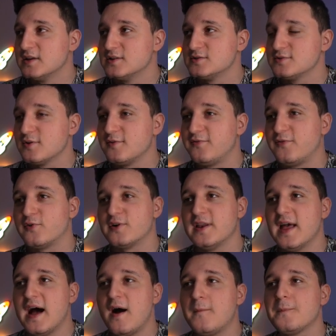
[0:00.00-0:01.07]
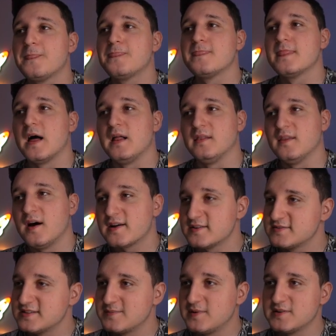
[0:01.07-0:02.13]
So for now, a lot
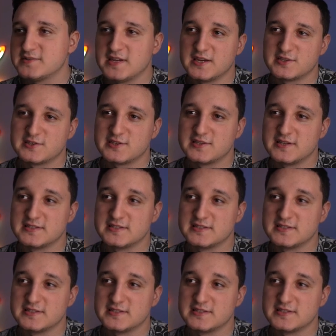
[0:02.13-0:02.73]
of stabilization